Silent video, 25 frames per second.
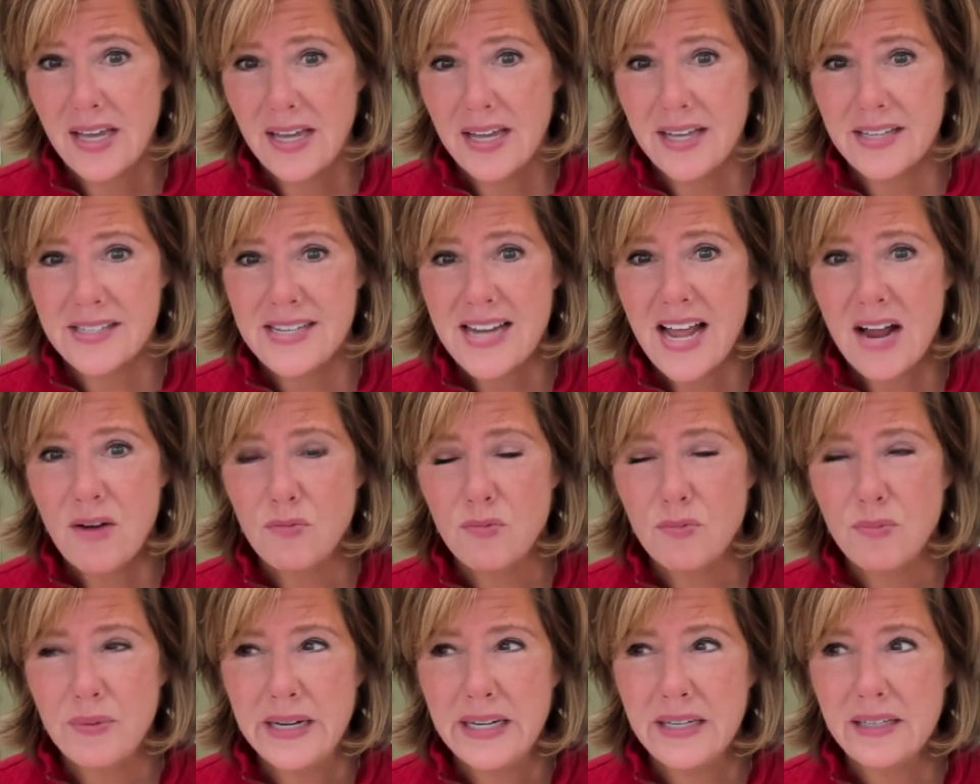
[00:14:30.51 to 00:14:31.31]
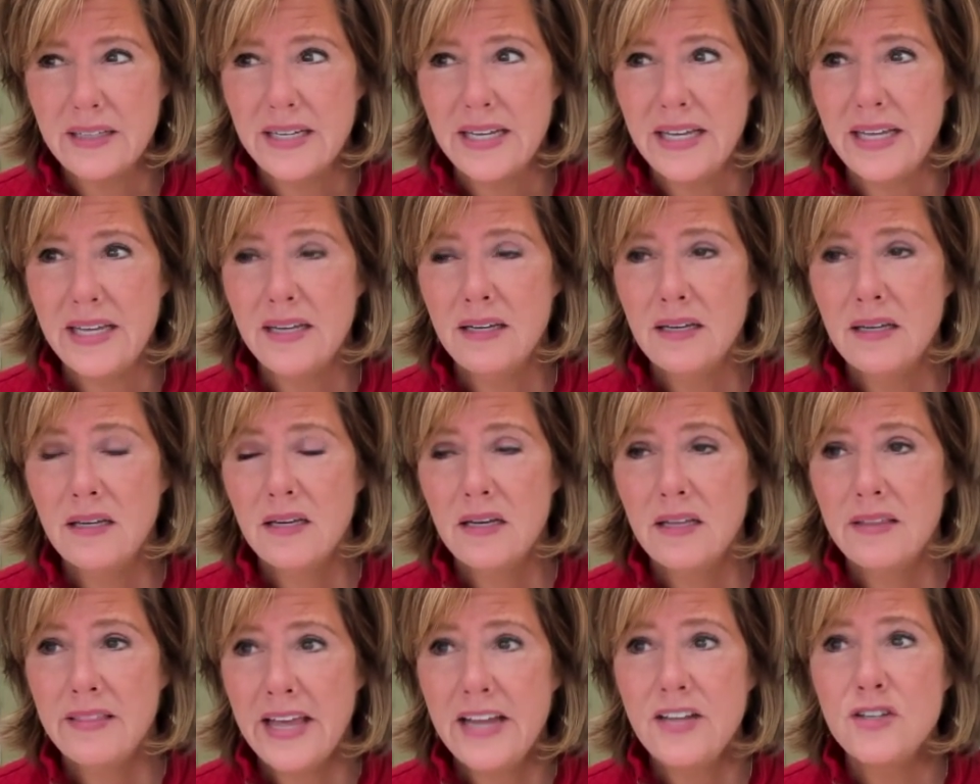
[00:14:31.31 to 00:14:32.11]
It's not really,
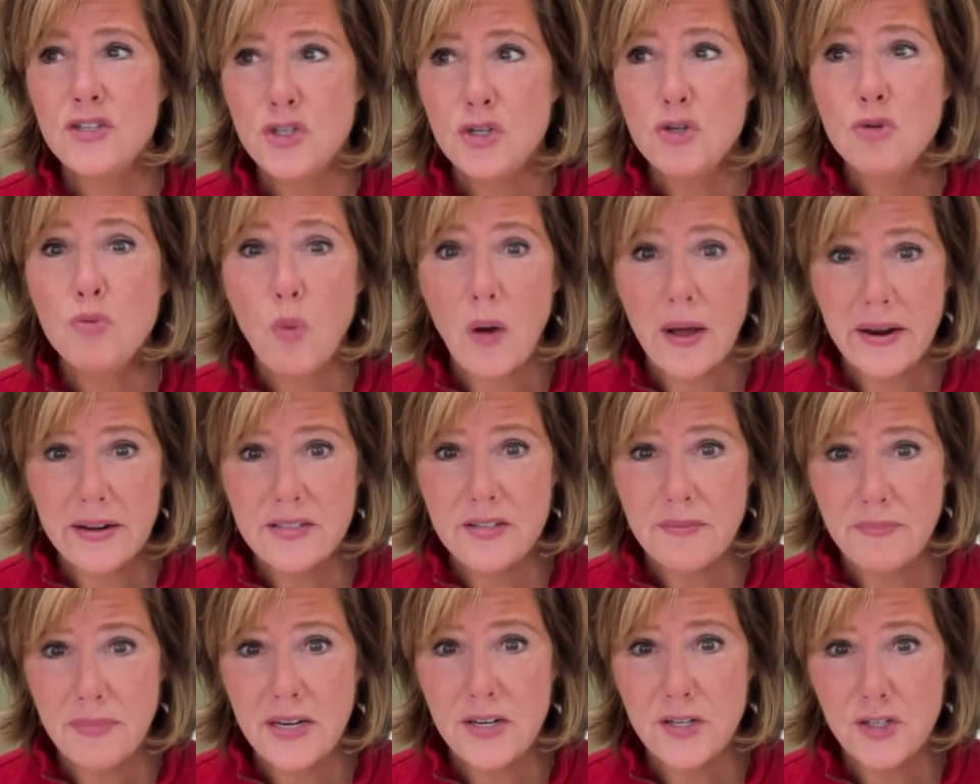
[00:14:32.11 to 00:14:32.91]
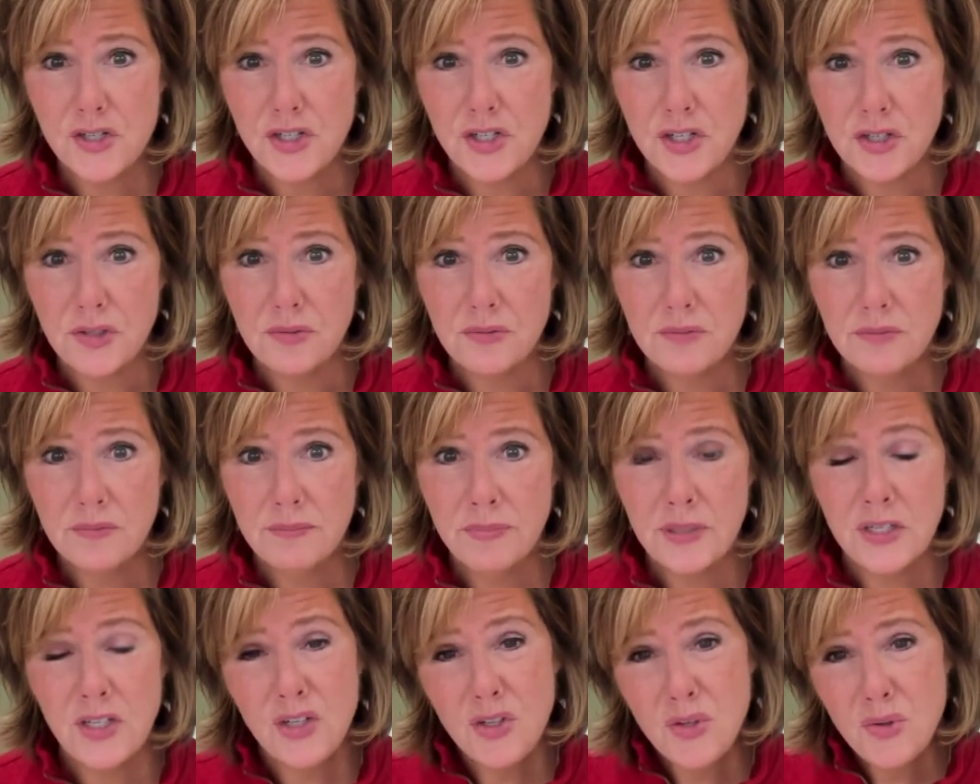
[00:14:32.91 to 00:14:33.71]
they do want to diminish you,
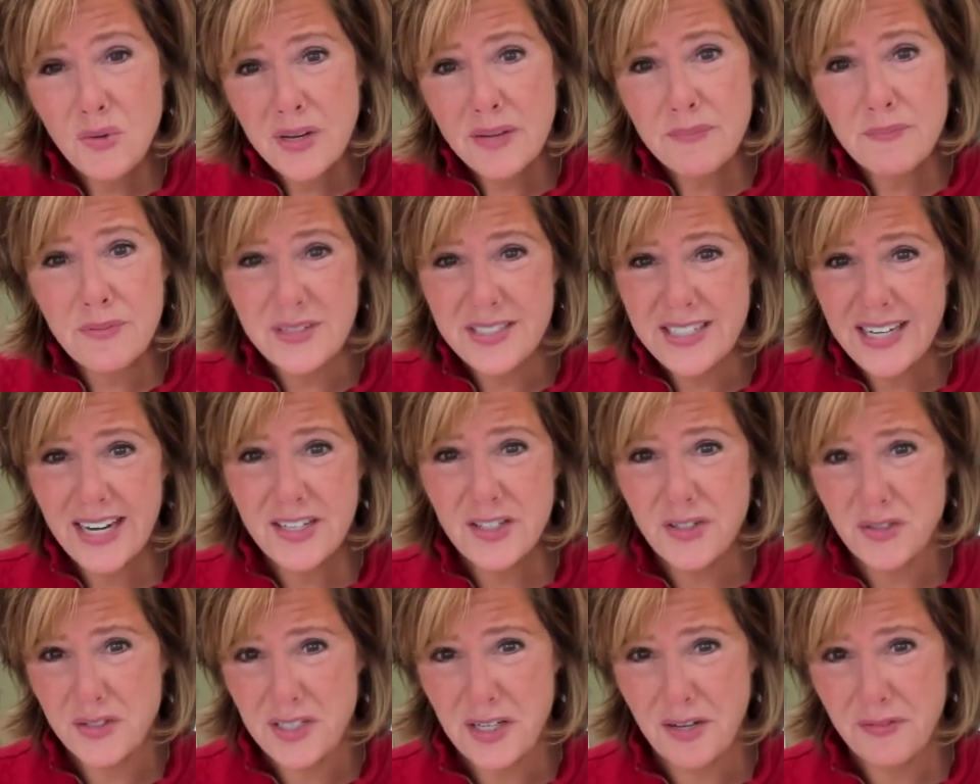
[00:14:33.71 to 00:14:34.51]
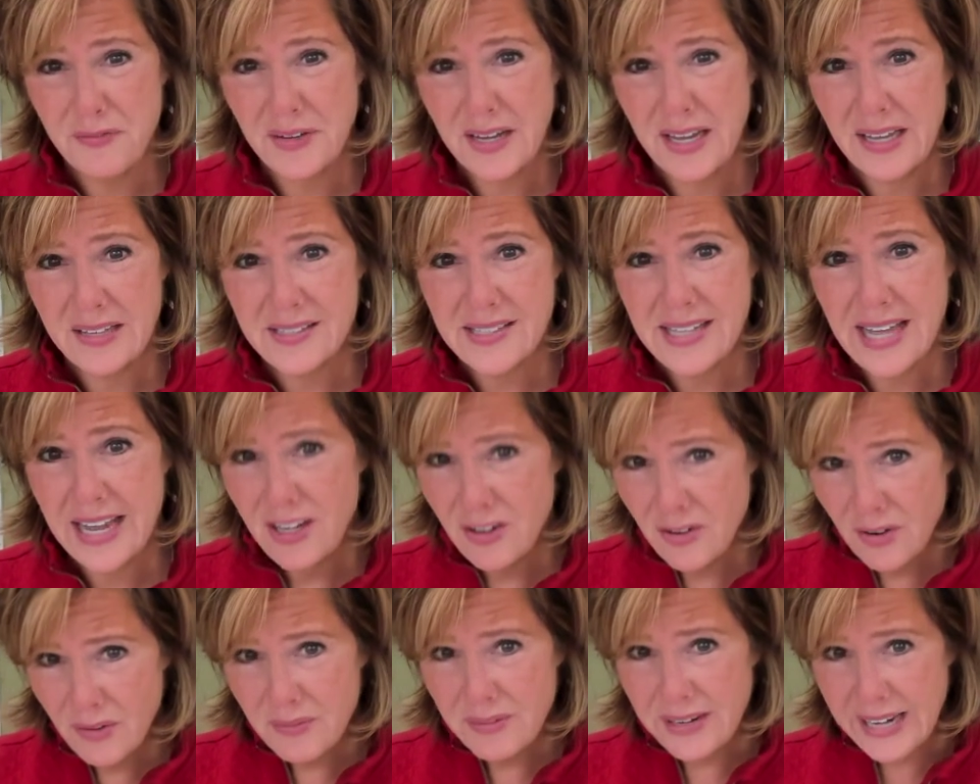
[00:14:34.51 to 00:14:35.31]
but you can protect yourself against that.
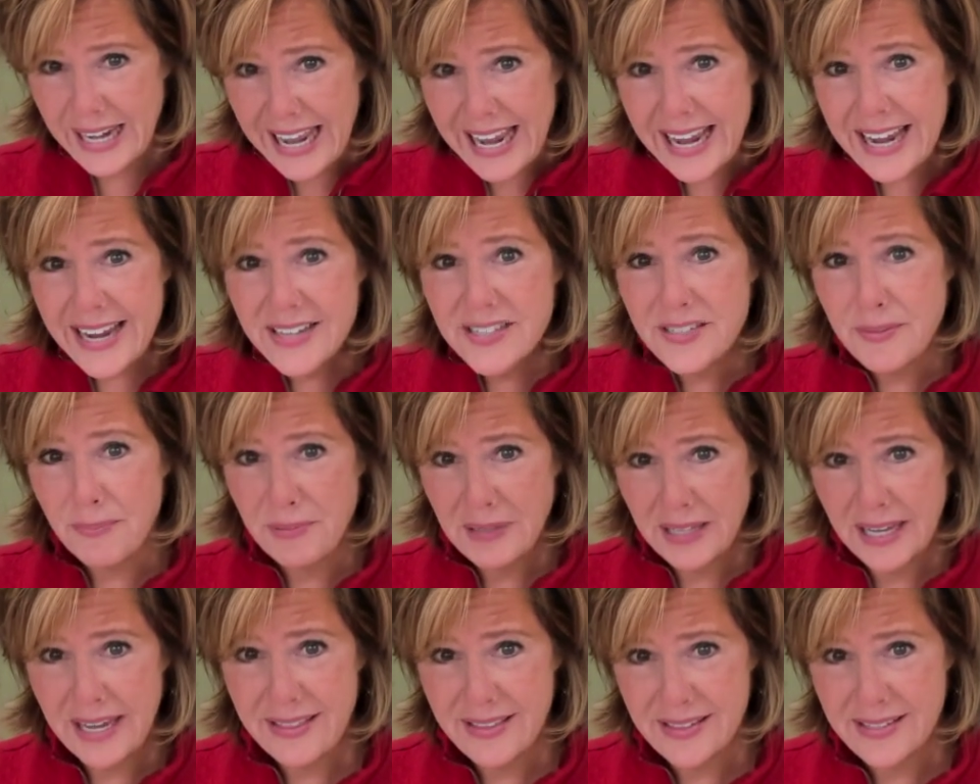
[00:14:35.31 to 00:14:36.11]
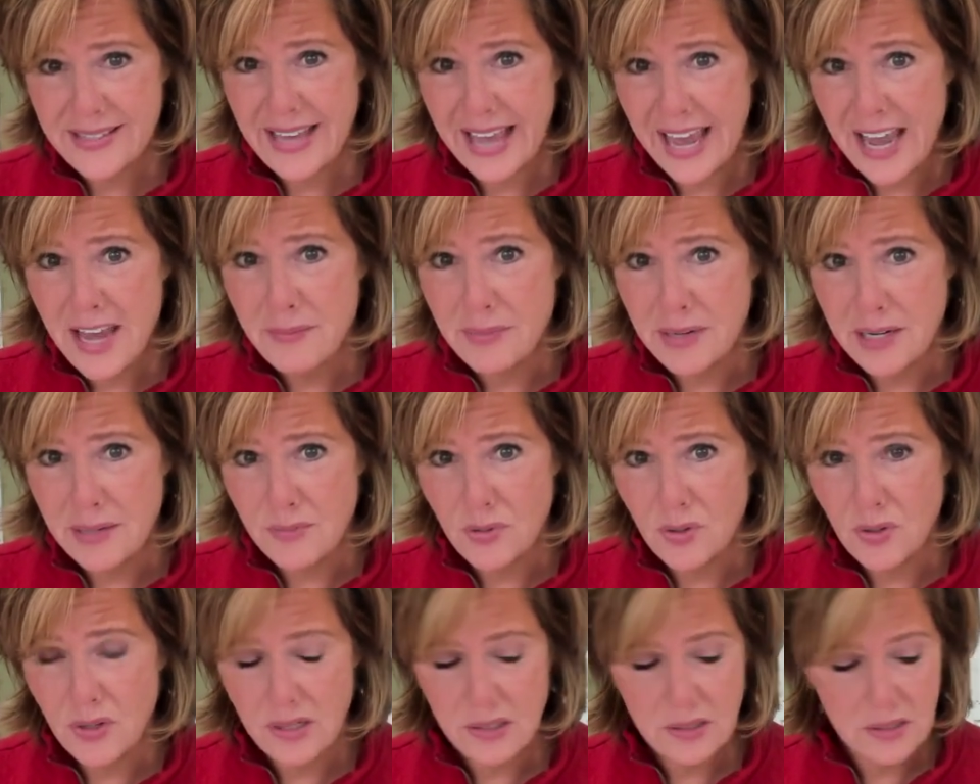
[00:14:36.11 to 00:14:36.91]
You don't need to play this game
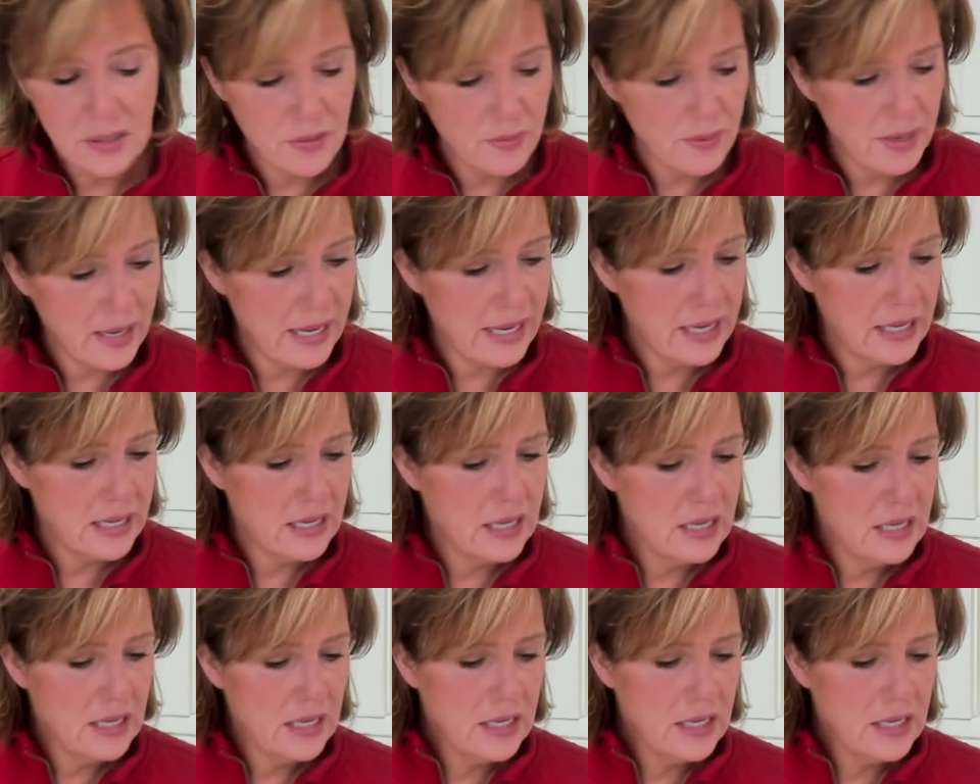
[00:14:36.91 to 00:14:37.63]
anymore. Okay.